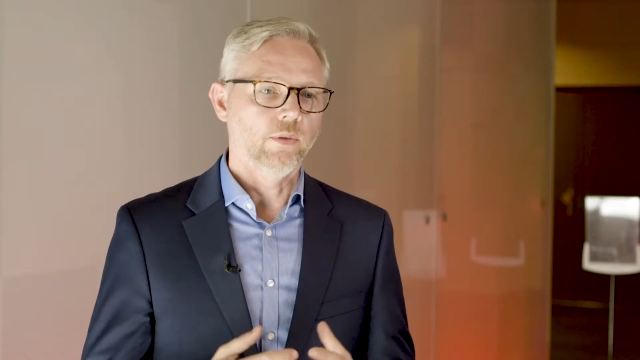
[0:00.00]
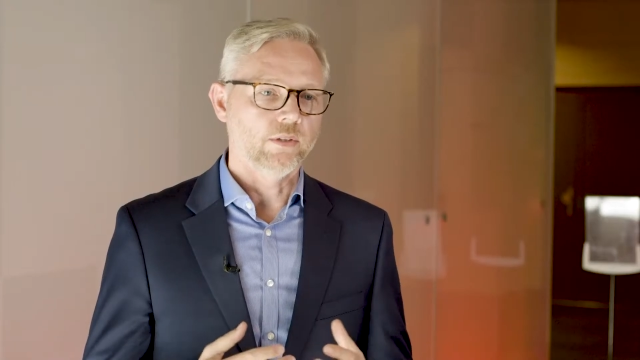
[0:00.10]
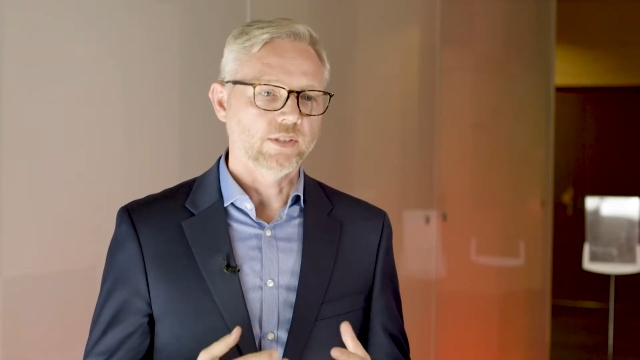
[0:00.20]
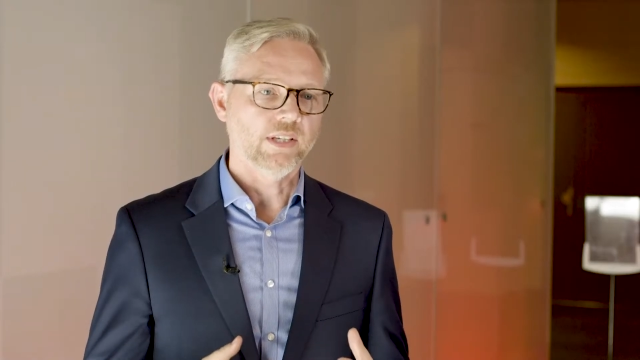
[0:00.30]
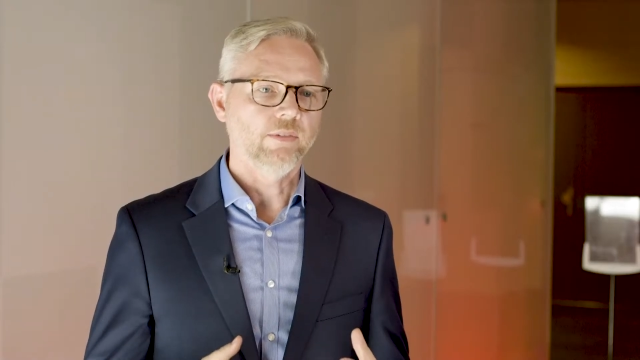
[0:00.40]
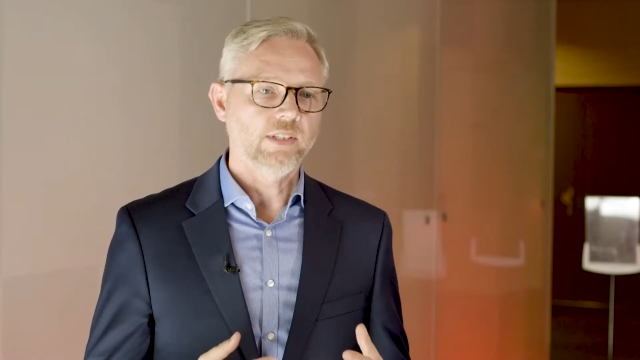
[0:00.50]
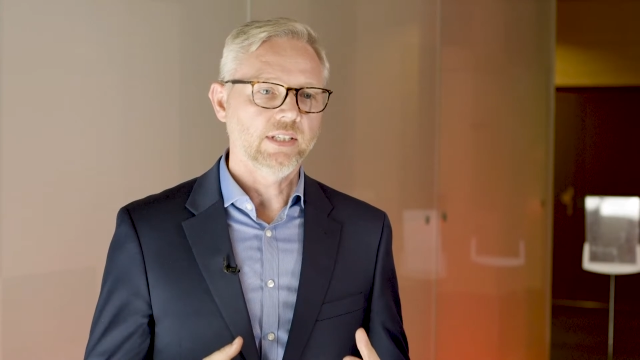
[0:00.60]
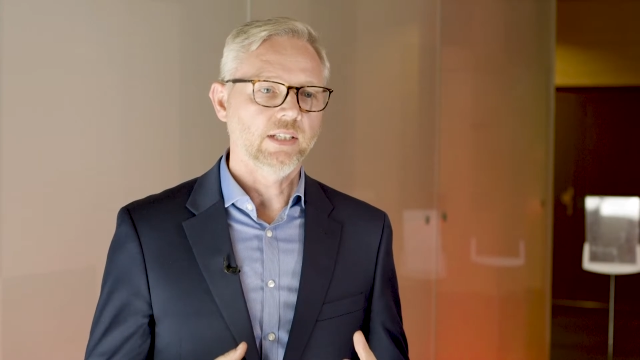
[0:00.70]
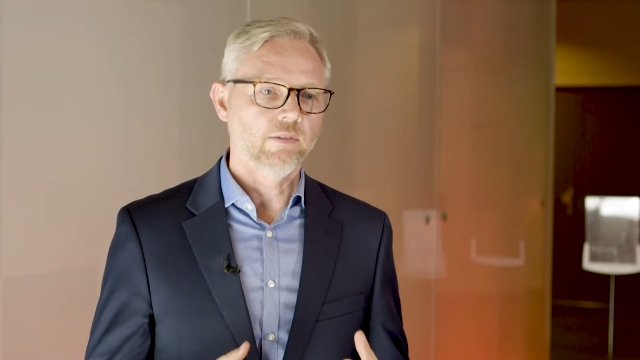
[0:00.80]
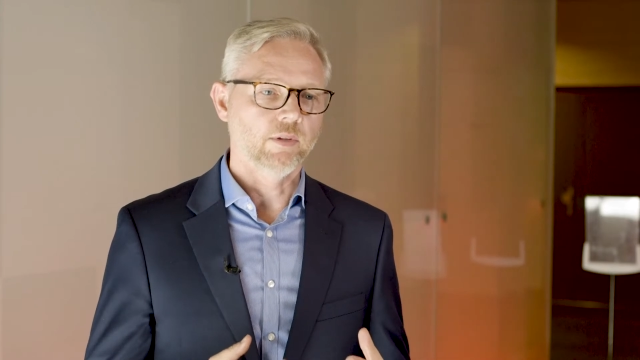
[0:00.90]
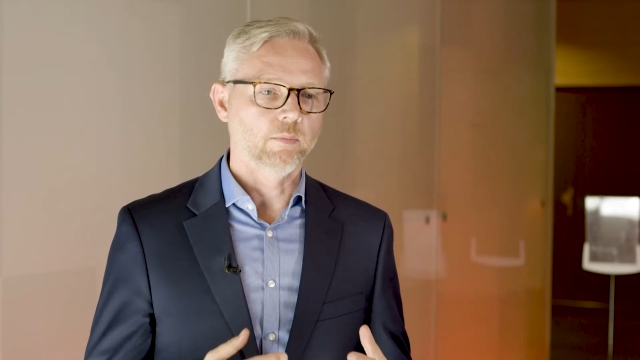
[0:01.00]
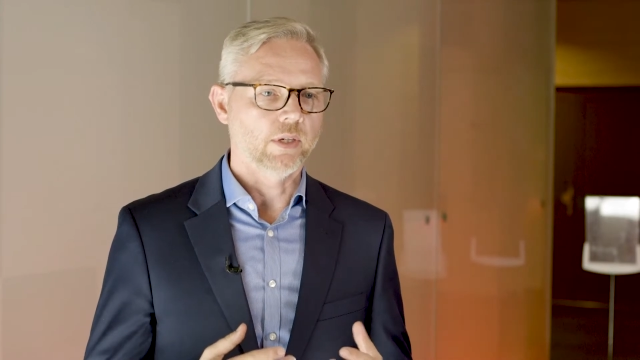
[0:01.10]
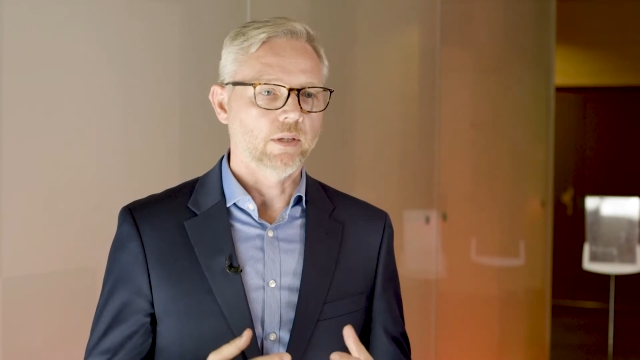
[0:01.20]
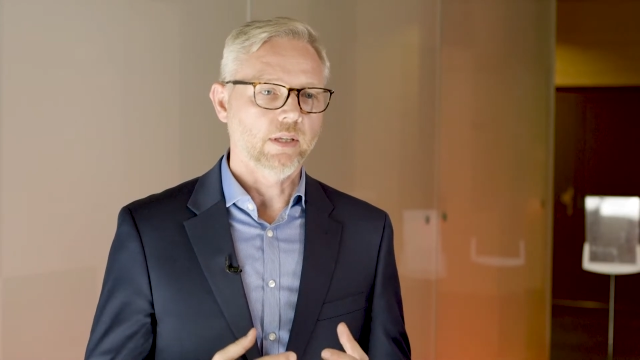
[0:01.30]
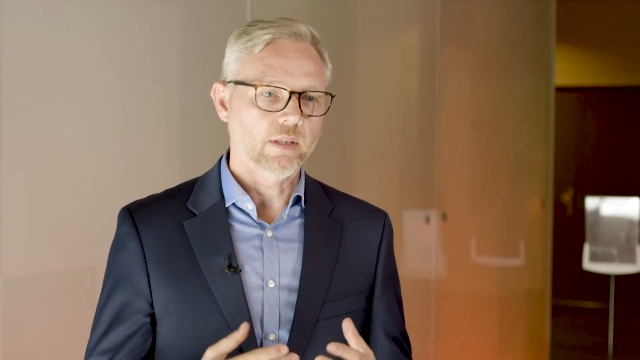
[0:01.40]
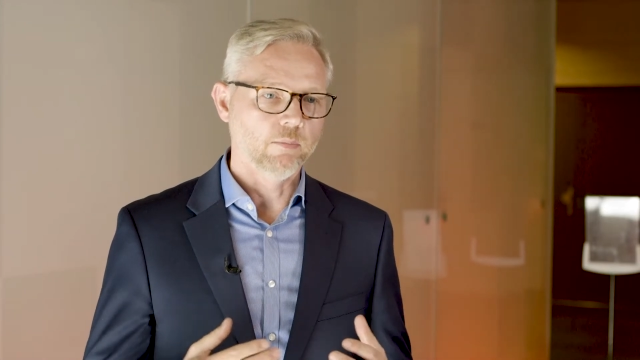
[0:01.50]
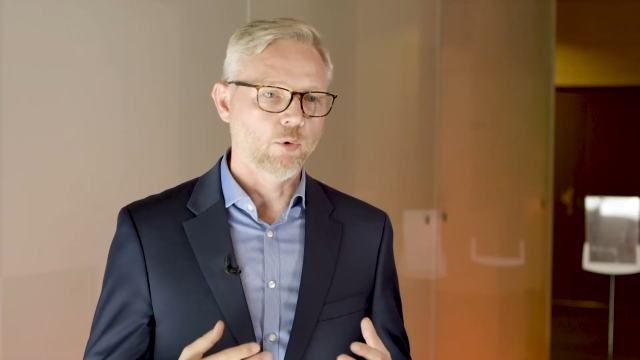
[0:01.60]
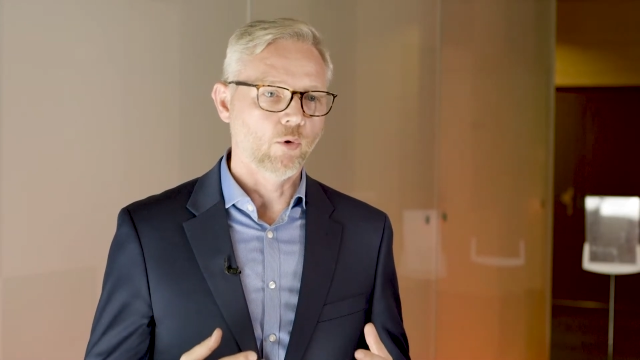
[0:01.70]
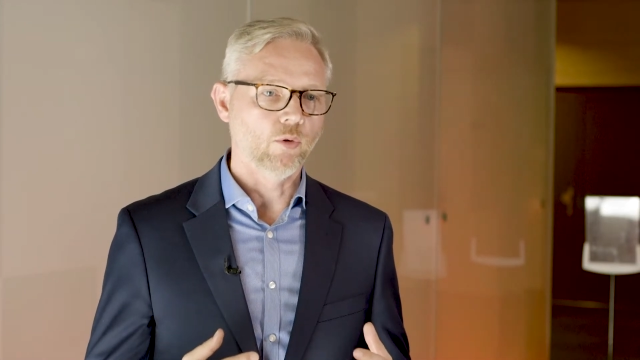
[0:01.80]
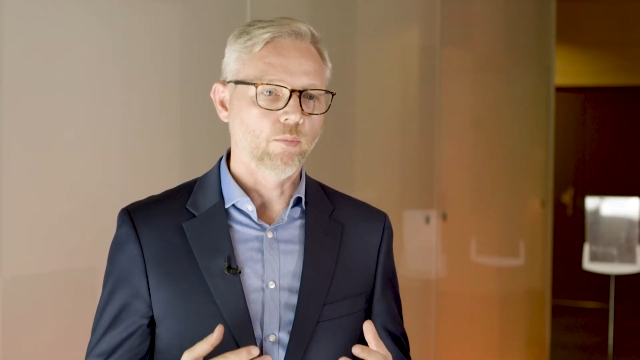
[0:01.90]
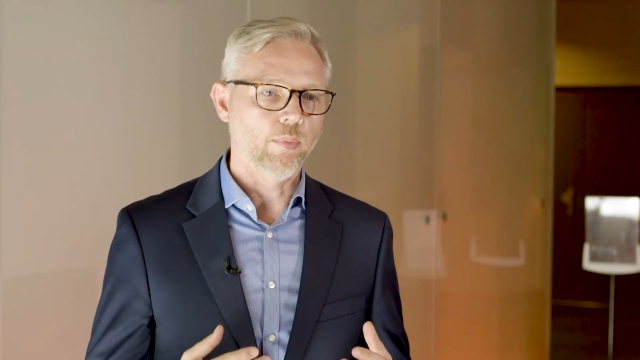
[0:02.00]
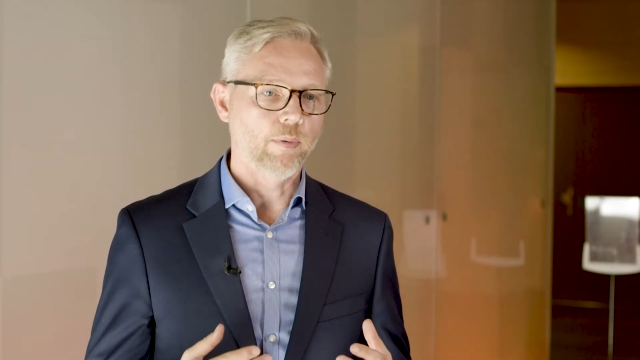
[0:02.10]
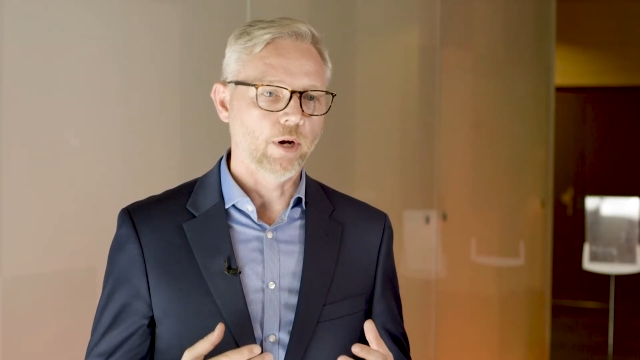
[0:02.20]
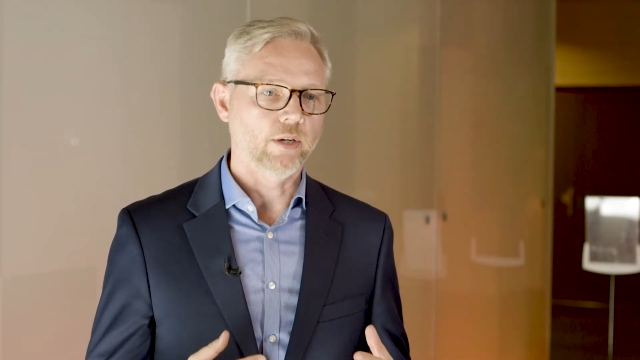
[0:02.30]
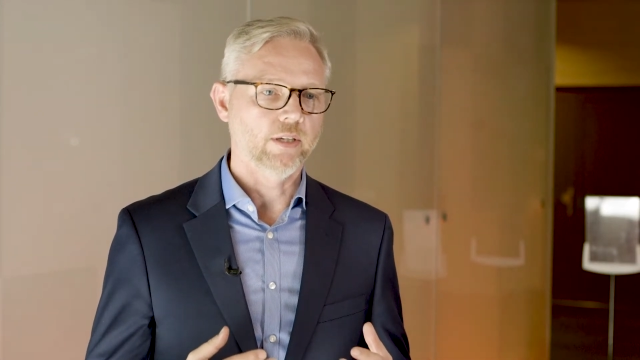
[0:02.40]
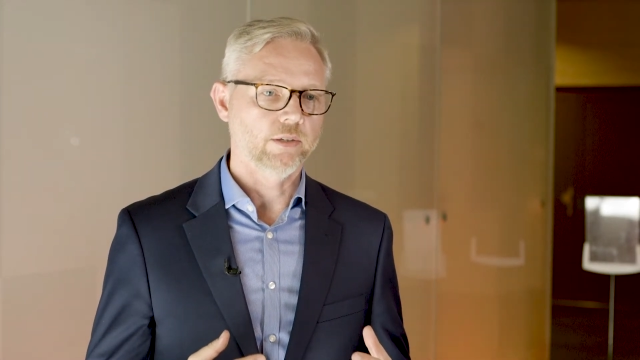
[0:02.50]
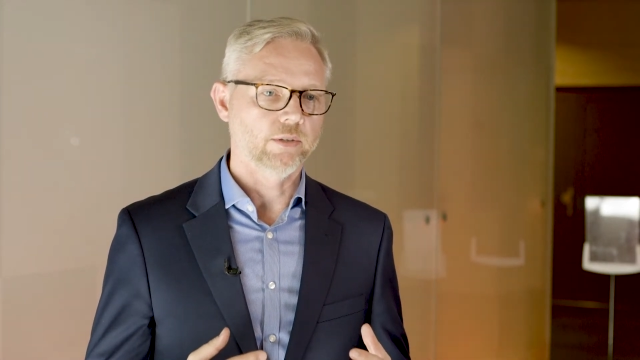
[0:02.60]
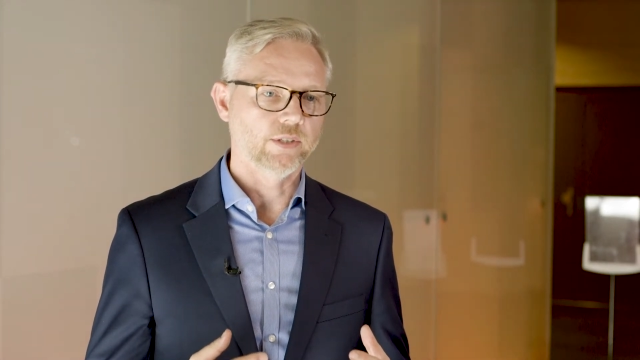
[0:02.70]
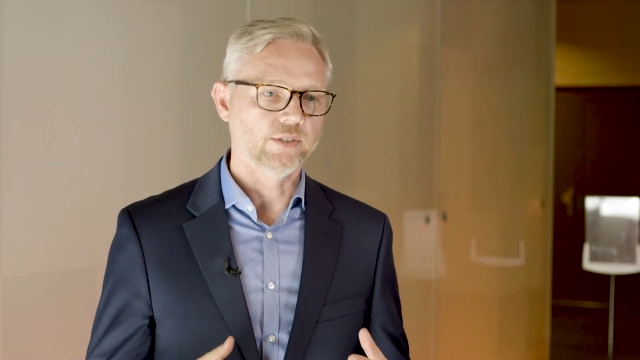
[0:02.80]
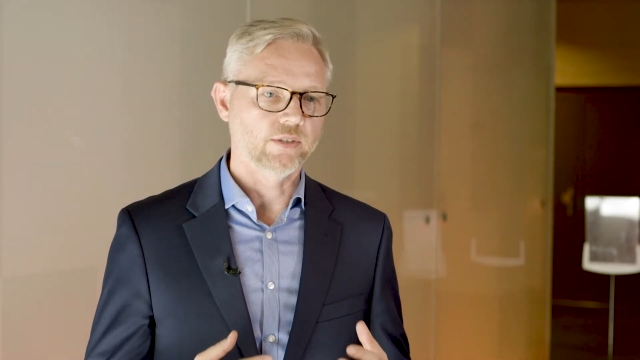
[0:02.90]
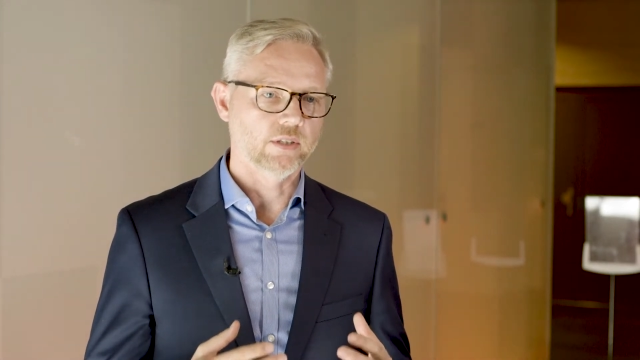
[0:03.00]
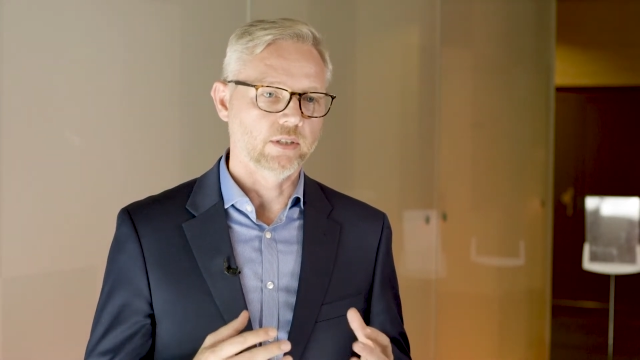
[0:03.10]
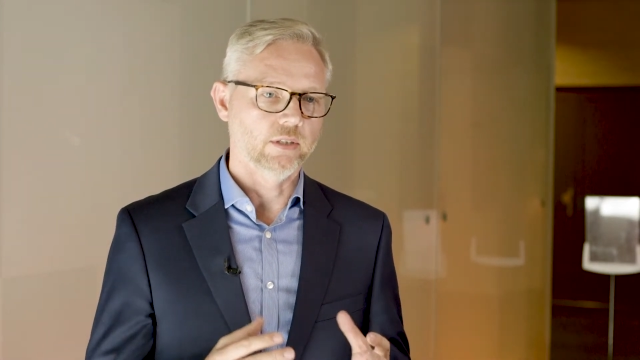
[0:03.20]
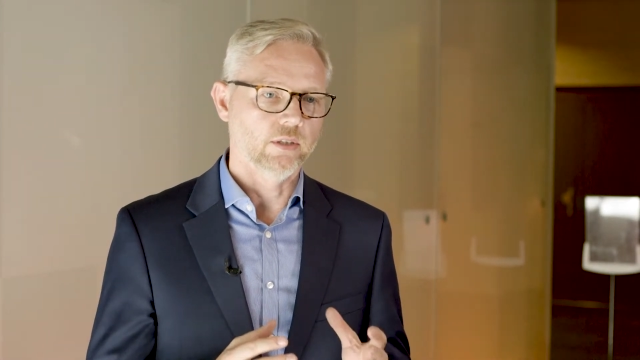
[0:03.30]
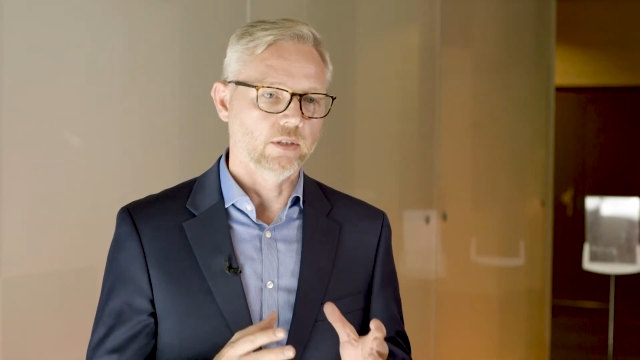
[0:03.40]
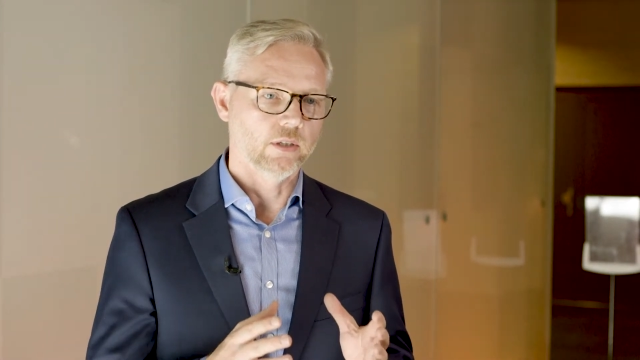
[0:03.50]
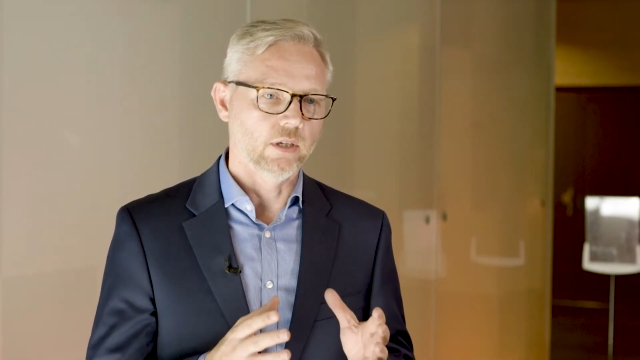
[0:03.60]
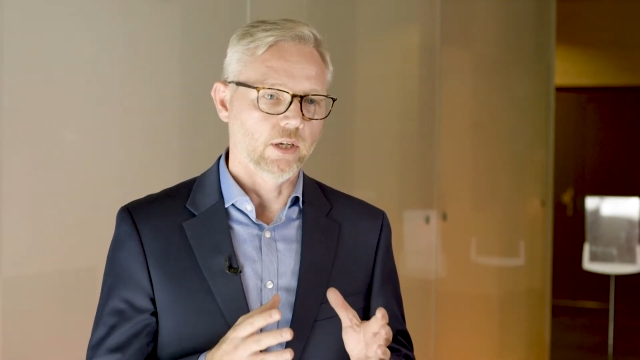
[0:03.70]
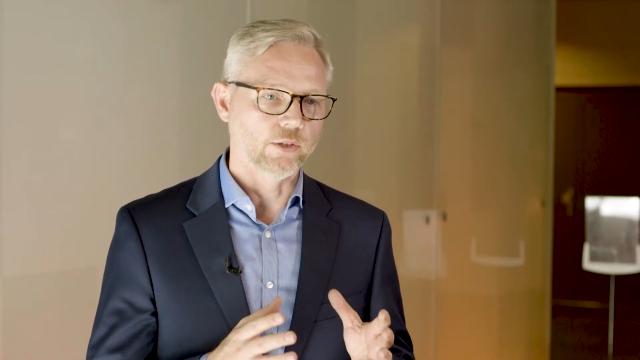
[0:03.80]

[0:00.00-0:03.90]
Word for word: there are 17 of them, but I think the important part here is that uh,